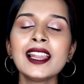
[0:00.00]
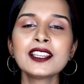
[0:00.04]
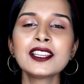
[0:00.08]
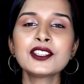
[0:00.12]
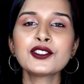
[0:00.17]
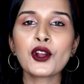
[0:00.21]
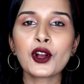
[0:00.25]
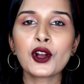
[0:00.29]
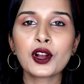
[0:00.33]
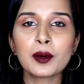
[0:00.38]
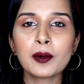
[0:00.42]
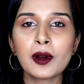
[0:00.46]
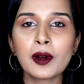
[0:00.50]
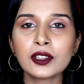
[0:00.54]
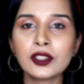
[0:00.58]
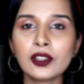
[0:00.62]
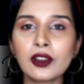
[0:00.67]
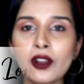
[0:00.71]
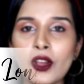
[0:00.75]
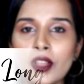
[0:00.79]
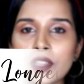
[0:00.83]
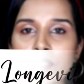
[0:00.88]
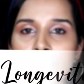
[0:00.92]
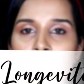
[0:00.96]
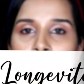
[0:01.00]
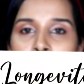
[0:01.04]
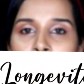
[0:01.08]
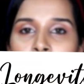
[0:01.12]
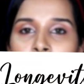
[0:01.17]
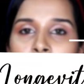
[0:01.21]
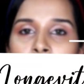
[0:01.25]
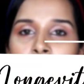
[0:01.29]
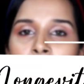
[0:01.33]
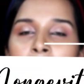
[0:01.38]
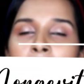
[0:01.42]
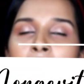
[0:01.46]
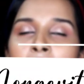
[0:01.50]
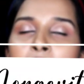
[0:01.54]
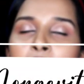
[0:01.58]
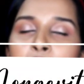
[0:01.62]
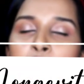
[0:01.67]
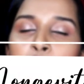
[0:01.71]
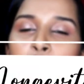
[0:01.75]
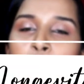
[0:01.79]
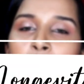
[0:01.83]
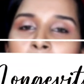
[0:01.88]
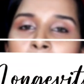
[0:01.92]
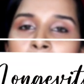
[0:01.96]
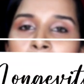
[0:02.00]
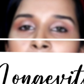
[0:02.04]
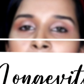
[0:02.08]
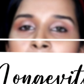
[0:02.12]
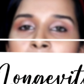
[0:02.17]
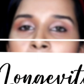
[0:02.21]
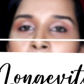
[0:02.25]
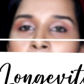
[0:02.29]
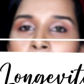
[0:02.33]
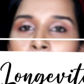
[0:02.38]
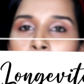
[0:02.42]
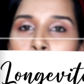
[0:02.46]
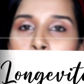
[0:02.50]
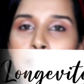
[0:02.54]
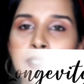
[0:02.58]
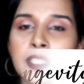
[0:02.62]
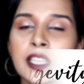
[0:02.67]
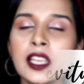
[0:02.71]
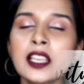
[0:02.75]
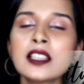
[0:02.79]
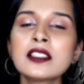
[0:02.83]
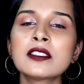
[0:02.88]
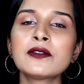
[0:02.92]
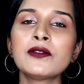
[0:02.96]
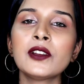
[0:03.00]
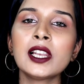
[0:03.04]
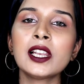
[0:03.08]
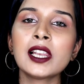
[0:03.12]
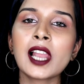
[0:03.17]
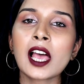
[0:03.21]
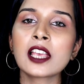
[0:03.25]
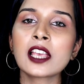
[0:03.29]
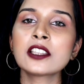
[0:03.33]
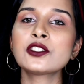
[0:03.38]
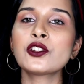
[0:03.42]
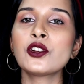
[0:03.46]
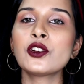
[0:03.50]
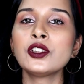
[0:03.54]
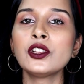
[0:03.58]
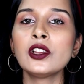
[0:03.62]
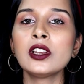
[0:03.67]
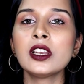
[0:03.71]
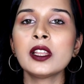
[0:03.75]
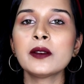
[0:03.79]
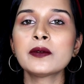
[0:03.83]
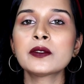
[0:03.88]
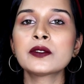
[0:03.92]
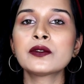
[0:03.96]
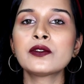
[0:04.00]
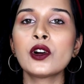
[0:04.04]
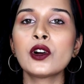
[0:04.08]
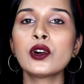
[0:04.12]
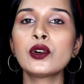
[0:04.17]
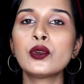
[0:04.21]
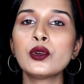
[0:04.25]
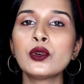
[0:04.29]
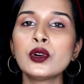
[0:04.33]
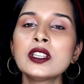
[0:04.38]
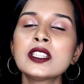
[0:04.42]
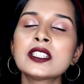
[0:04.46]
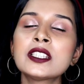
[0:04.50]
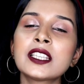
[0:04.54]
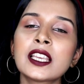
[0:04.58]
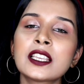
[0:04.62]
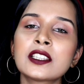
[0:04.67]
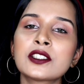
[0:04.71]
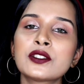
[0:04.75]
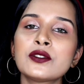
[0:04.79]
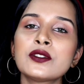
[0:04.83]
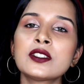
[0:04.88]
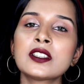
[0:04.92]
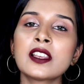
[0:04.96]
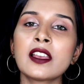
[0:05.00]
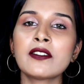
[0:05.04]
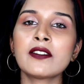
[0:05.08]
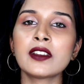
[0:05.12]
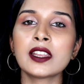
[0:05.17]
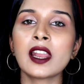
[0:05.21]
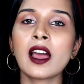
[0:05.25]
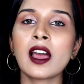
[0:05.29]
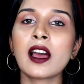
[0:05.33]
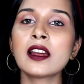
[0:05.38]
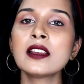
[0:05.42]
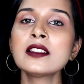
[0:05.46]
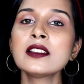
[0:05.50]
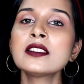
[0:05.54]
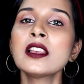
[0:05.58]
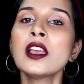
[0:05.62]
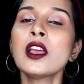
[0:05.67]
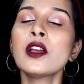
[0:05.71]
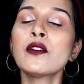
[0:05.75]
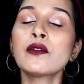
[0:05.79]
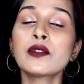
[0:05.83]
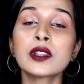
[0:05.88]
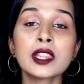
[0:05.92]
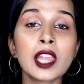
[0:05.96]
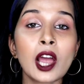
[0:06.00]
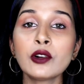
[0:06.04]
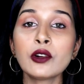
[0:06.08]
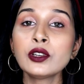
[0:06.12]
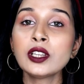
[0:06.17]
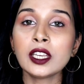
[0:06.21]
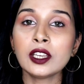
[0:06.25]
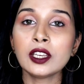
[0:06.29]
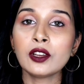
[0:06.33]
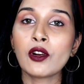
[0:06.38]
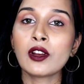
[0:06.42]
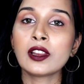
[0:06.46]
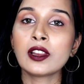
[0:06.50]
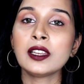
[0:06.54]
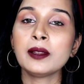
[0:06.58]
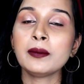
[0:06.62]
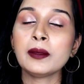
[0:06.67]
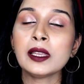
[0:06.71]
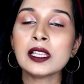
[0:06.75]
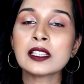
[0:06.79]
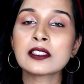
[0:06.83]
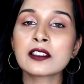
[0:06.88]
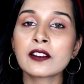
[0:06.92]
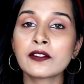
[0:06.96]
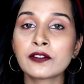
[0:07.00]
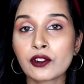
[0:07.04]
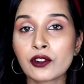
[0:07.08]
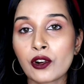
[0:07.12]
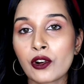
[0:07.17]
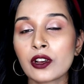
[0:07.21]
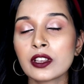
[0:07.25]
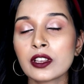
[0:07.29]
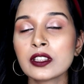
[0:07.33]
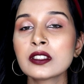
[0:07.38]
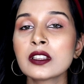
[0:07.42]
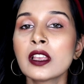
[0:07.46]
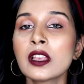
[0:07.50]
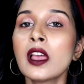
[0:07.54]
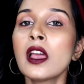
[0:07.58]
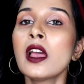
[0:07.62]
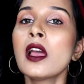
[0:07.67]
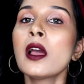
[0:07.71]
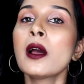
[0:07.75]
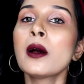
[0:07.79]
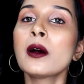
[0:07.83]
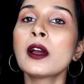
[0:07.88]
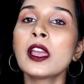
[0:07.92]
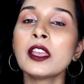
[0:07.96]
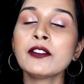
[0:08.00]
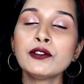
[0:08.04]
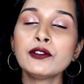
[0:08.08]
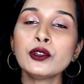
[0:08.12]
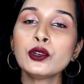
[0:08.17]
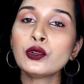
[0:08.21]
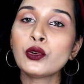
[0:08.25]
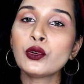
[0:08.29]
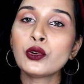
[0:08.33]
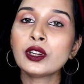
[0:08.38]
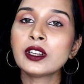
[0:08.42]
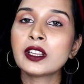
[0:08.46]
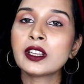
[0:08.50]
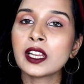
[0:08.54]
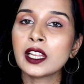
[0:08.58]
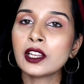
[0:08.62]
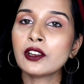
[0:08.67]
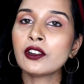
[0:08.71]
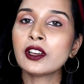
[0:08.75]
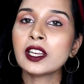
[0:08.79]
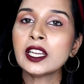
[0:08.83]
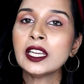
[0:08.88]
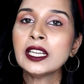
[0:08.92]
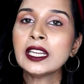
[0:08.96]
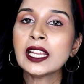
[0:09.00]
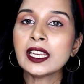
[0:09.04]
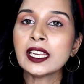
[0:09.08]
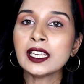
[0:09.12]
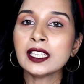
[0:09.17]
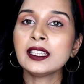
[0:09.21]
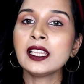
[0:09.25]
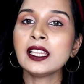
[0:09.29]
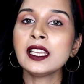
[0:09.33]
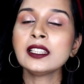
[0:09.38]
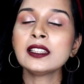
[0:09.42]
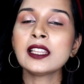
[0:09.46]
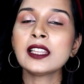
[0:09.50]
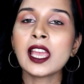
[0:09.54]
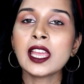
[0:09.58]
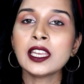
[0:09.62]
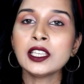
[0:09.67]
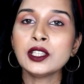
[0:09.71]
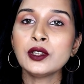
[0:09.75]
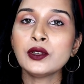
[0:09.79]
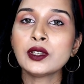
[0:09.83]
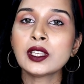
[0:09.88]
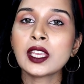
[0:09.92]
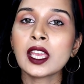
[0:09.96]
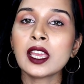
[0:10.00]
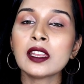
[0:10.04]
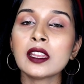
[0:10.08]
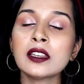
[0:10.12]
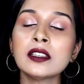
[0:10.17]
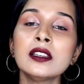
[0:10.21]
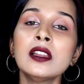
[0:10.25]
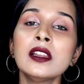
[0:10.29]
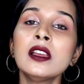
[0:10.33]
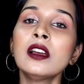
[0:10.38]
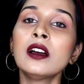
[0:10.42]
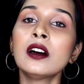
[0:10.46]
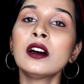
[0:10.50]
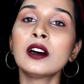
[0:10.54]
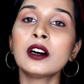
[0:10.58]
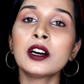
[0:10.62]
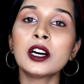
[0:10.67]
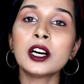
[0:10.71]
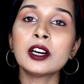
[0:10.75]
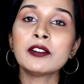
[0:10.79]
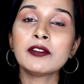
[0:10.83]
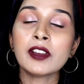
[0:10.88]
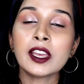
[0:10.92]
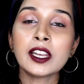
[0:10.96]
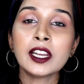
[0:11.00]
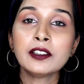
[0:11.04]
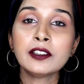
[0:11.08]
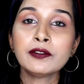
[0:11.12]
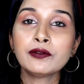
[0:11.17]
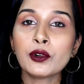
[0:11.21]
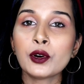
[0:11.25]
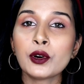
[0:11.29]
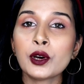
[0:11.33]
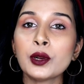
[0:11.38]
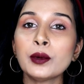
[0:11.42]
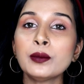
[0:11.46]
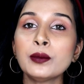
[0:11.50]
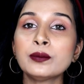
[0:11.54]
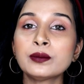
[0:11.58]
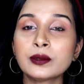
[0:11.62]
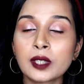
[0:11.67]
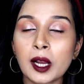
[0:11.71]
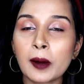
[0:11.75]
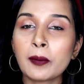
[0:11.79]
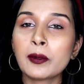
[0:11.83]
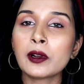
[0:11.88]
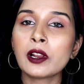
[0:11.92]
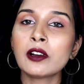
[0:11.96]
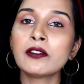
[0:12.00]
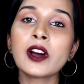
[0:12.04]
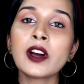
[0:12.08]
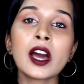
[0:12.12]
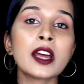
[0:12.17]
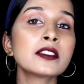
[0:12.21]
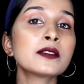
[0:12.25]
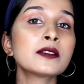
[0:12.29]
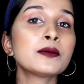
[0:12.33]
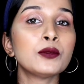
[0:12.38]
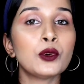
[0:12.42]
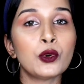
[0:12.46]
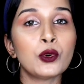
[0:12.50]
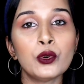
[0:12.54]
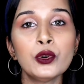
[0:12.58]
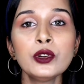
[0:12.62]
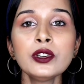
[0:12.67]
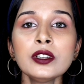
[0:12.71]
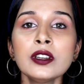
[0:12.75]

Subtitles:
talk about the longevity. So these liquid lipsticks will last on your lips for good 6 to 7 hours without any oily means, of course. If you don't drink or eat anything, then you can wear it for a couple of hours more.